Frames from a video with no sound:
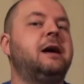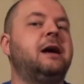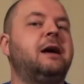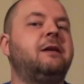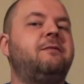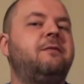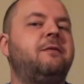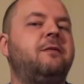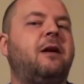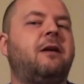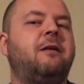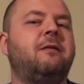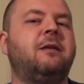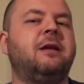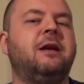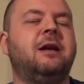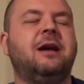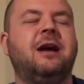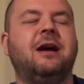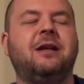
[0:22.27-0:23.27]
I
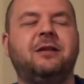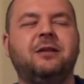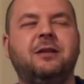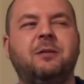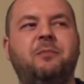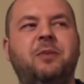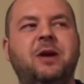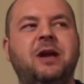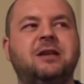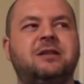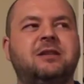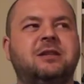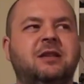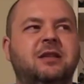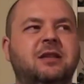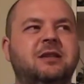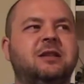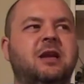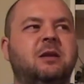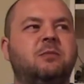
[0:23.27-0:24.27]
think the pacing to
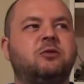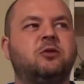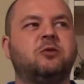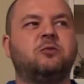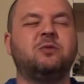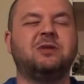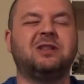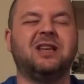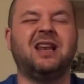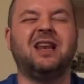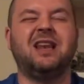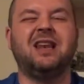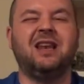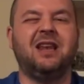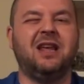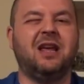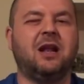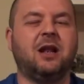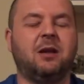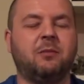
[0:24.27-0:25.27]
this episode was a
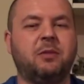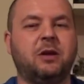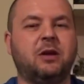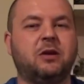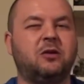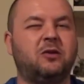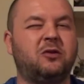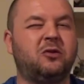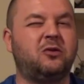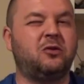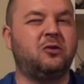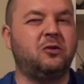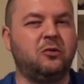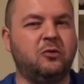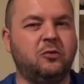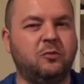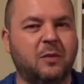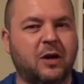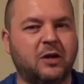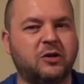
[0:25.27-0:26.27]
little bit
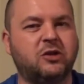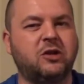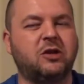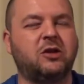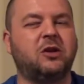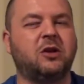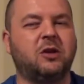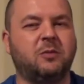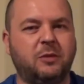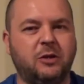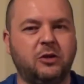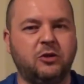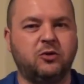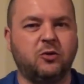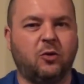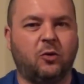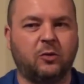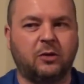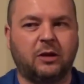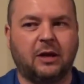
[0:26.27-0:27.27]
too much. It could have been
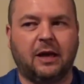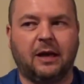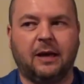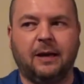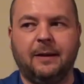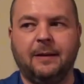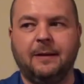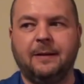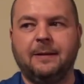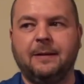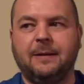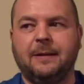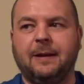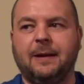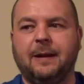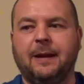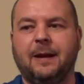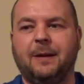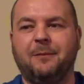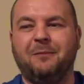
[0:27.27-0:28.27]
shorter.
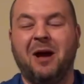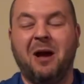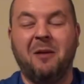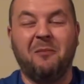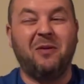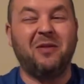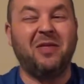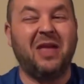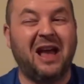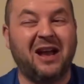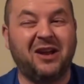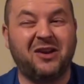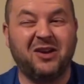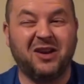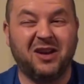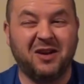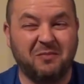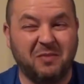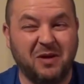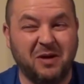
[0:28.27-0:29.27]
But that
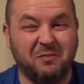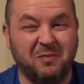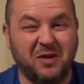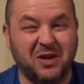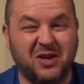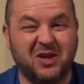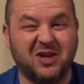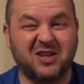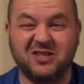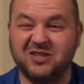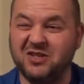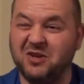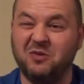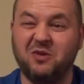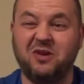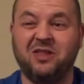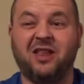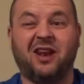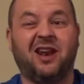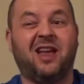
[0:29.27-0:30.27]
could have been because
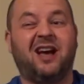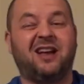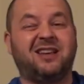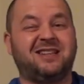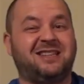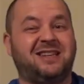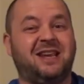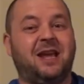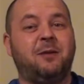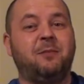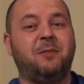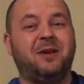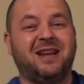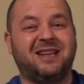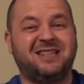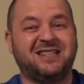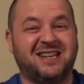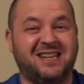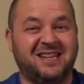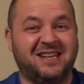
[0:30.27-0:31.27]
during the last 10
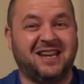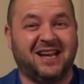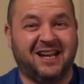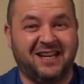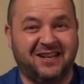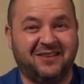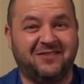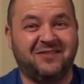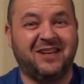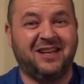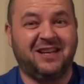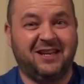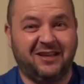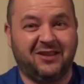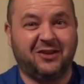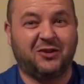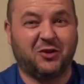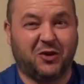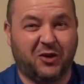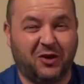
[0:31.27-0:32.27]
minutes I kind of needed
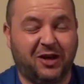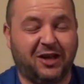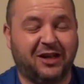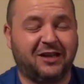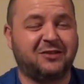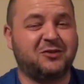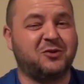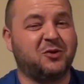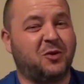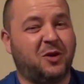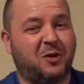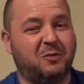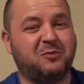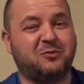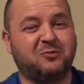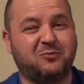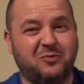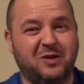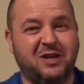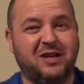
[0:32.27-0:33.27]
the toilet, so I
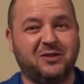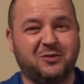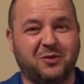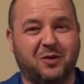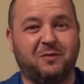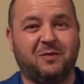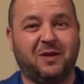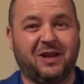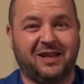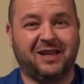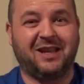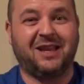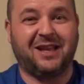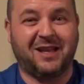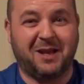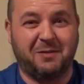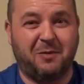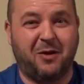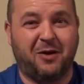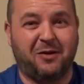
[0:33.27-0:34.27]
was really sort of like,
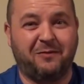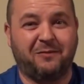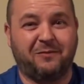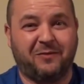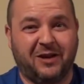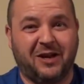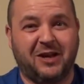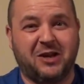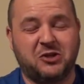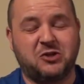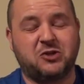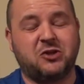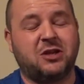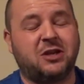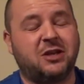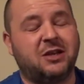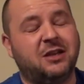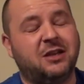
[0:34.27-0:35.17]
come on, finish.